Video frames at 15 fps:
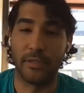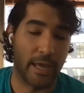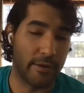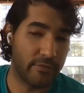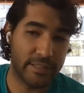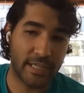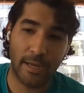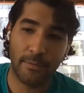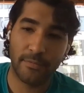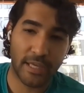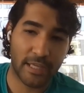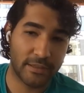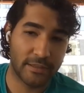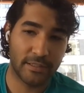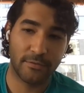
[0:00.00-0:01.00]
every time
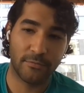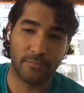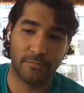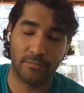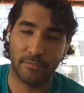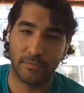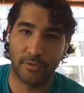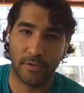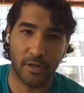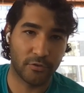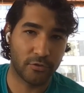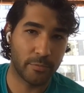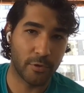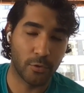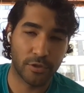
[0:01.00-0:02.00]
that the
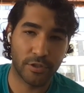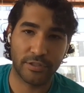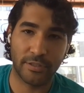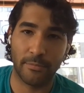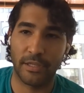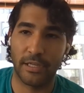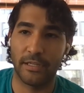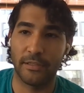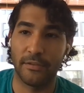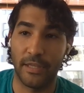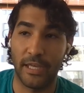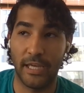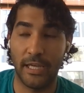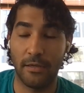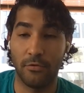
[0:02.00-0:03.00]
customer orders something,
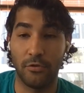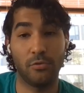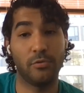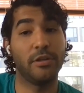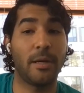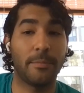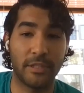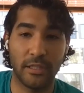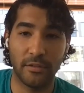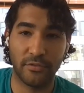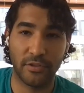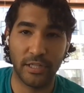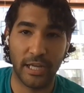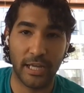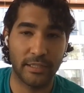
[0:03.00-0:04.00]
they do end up
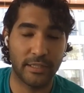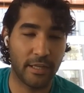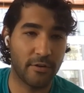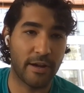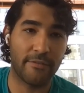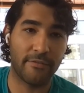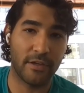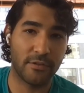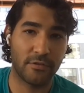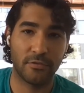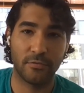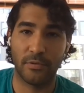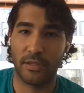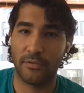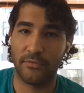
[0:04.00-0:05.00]
delivering it. They don't have
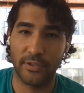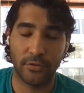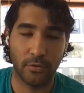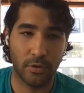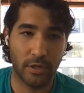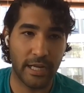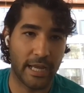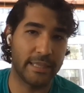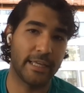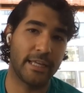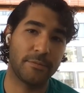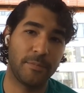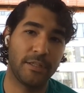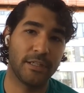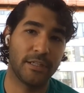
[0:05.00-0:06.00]
issues with inventory, and
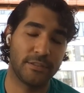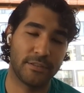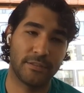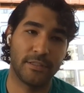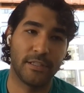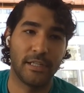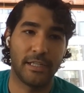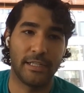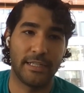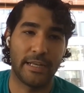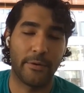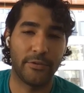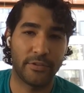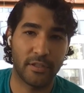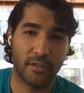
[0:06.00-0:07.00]
that's because
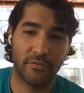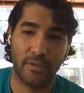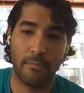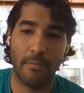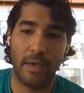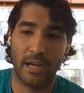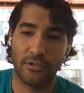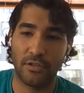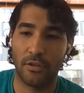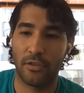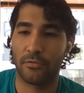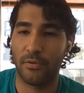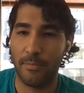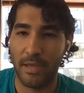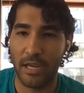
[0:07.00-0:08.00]
now instead of them managing
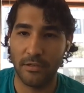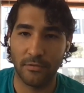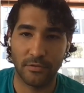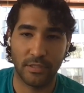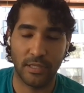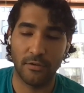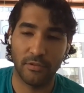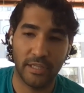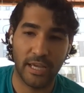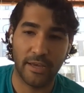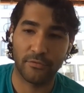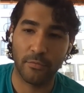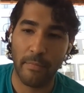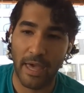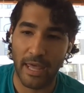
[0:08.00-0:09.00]
three menus, they only
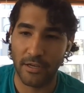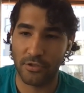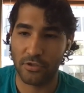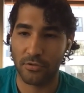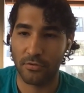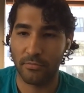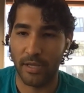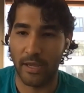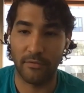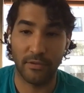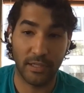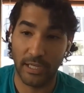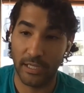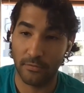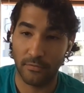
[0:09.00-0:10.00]
have to manage
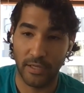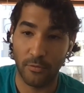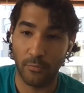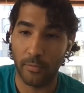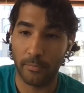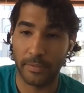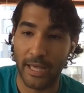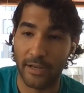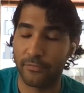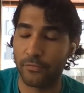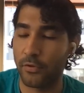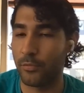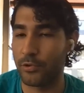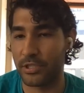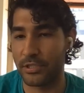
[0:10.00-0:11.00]
everything in, in one
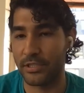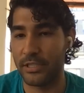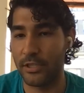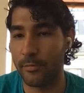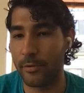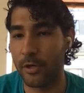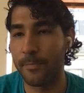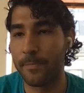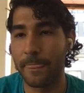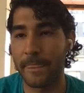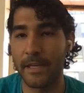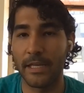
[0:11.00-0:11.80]
platform, which is Cuboh.